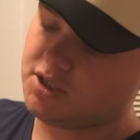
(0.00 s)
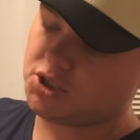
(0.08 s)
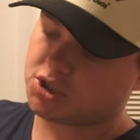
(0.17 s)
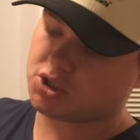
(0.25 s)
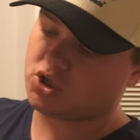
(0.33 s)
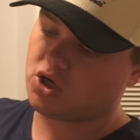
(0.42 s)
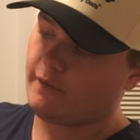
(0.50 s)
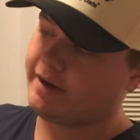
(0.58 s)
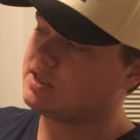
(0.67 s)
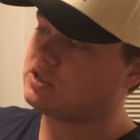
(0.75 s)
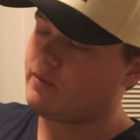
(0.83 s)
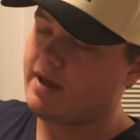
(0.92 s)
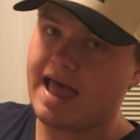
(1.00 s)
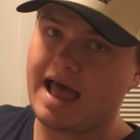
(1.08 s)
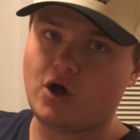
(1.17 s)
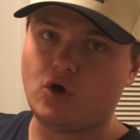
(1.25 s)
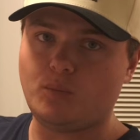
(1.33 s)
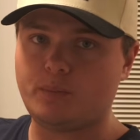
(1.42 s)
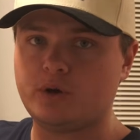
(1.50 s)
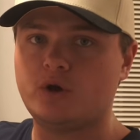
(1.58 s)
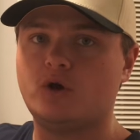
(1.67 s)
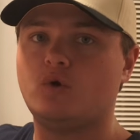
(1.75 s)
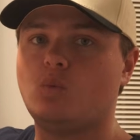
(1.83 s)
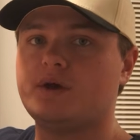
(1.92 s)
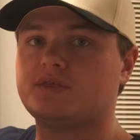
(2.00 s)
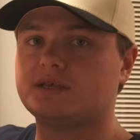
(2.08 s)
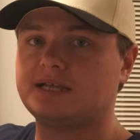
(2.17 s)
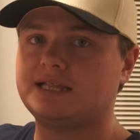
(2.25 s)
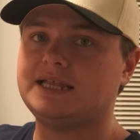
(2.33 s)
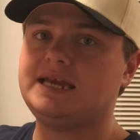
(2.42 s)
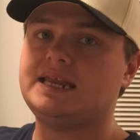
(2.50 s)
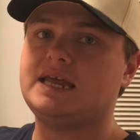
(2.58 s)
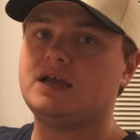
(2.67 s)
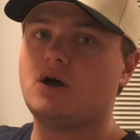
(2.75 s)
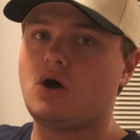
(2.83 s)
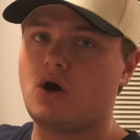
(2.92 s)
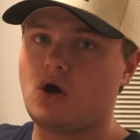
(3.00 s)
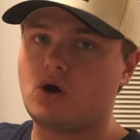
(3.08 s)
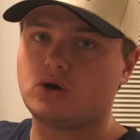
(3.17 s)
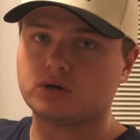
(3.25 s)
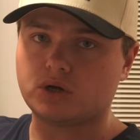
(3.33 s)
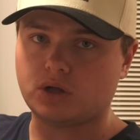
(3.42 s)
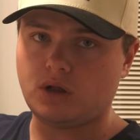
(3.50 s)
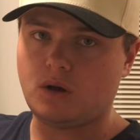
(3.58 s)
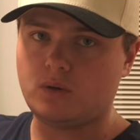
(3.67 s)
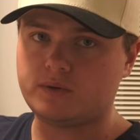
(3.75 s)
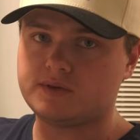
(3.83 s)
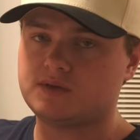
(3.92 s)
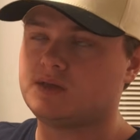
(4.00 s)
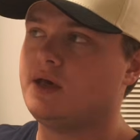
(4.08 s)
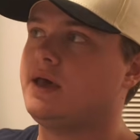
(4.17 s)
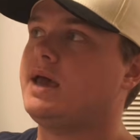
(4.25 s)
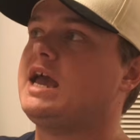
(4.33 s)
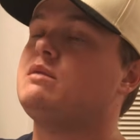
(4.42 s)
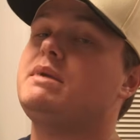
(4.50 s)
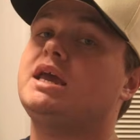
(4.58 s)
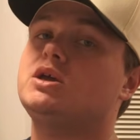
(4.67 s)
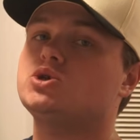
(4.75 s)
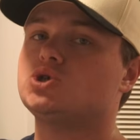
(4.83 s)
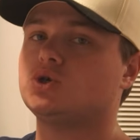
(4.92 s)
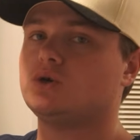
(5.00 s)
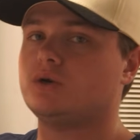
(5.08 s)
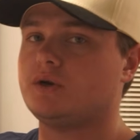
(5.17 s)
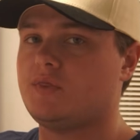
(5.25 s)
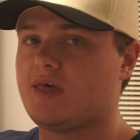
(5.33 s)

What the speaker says: just going to help with cleaning our clothes and making sure